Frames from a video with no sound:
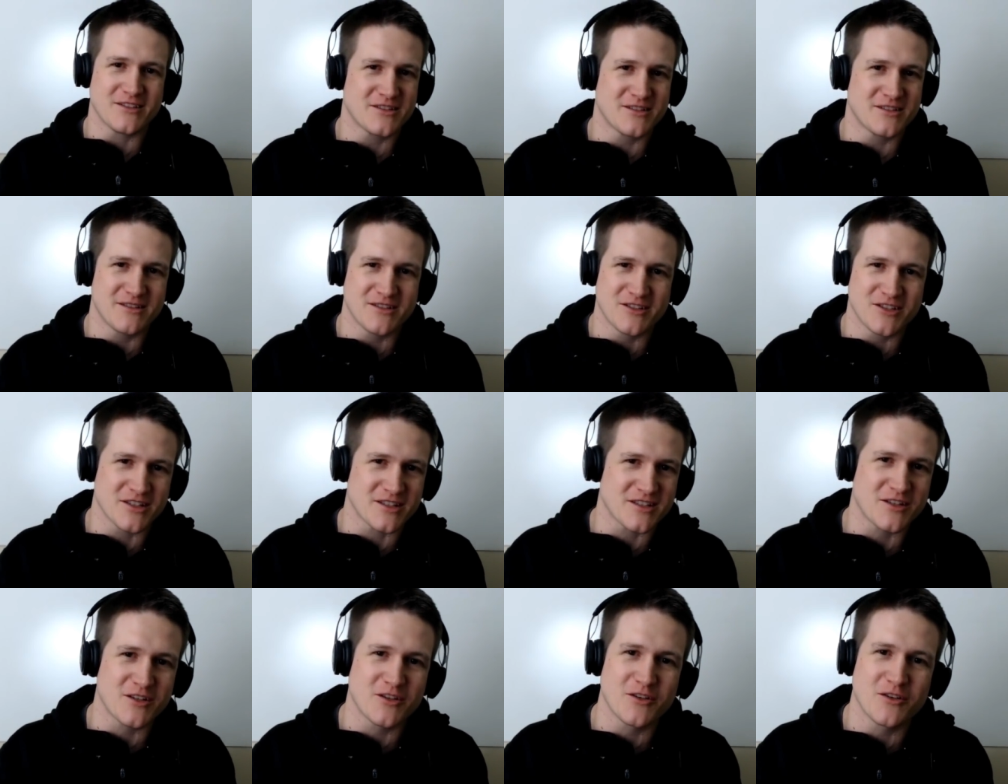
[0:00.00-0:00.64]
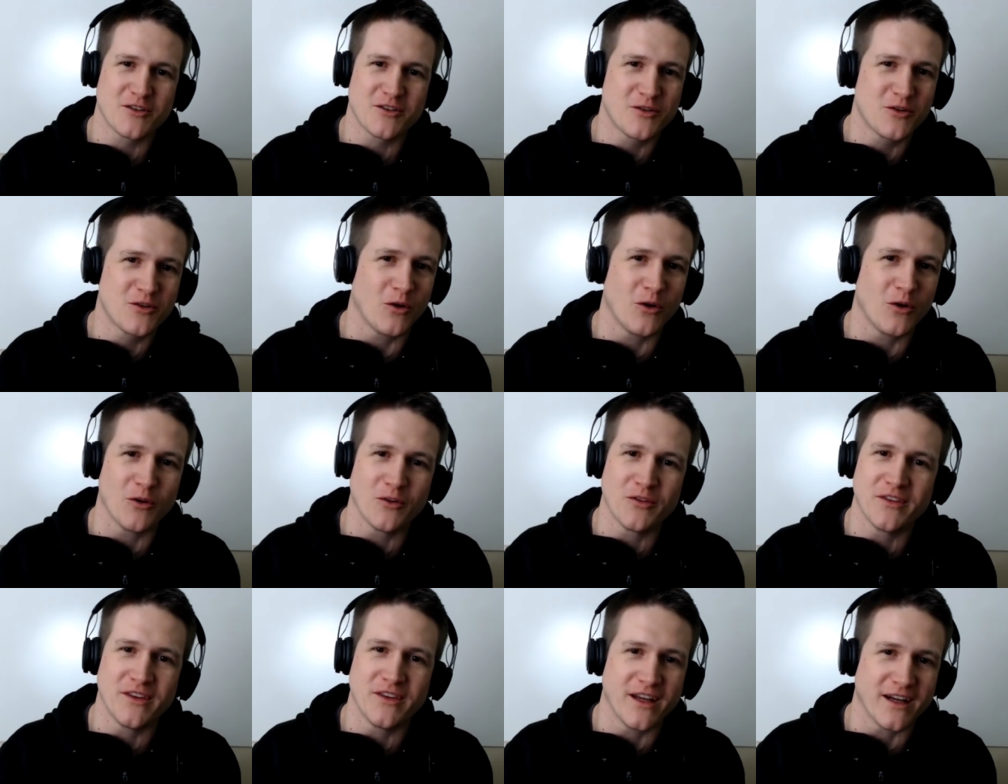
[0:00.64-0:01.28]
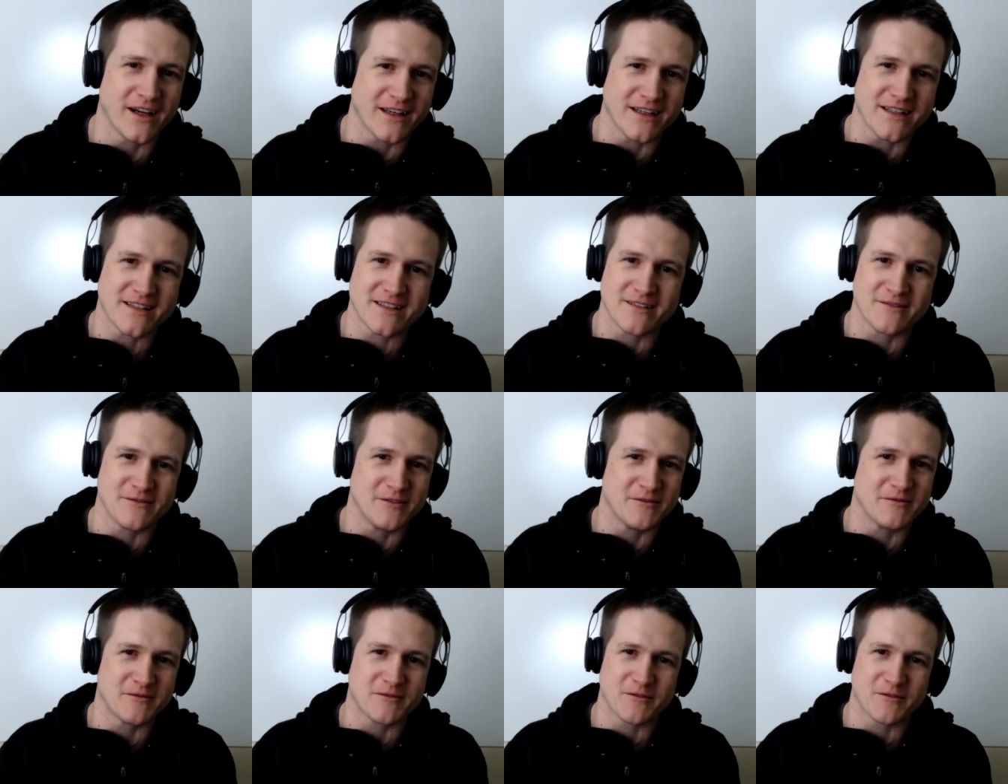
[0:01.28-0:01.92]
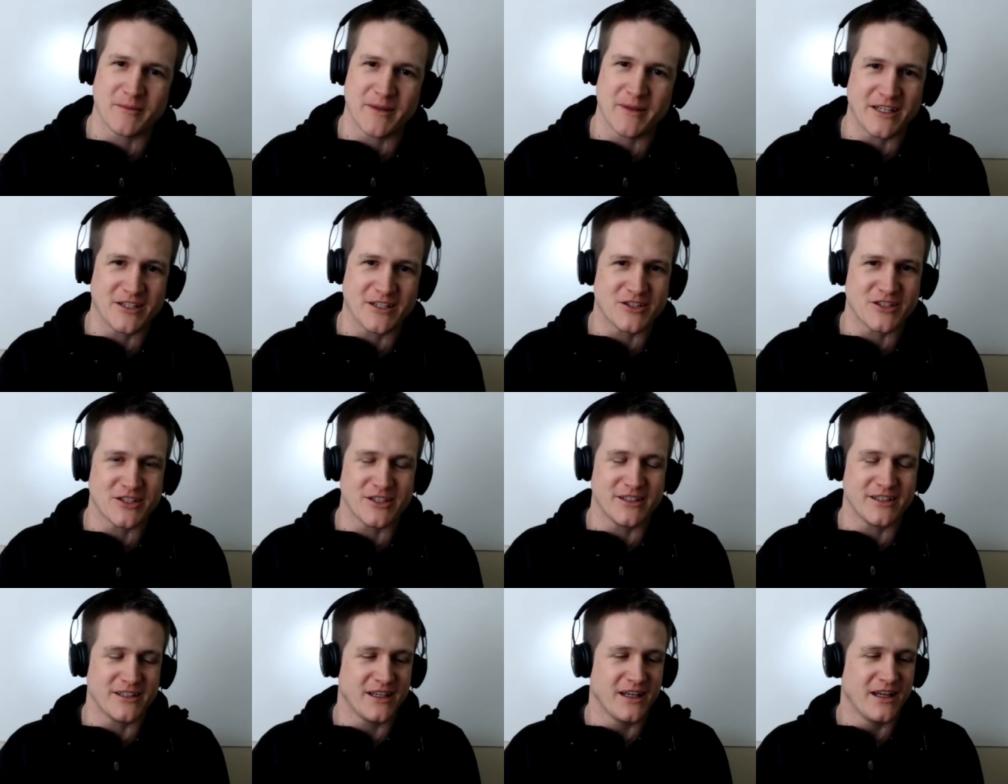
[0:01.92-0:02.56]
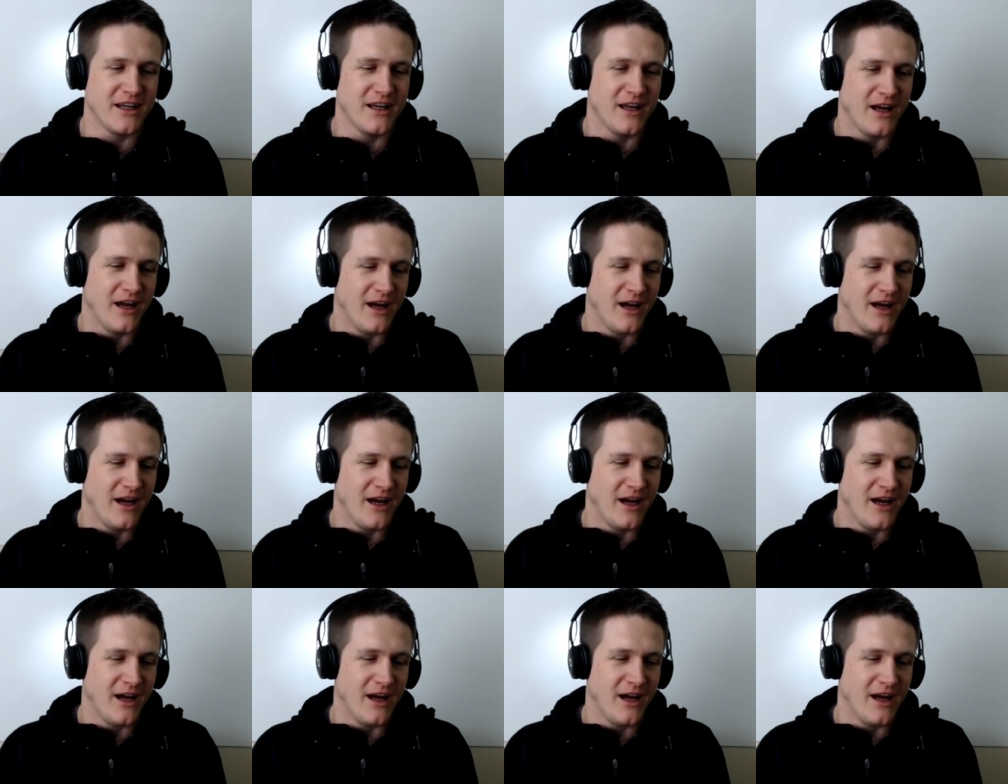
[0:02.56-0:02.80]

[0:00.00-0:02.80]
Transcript: just gold nuggets of information.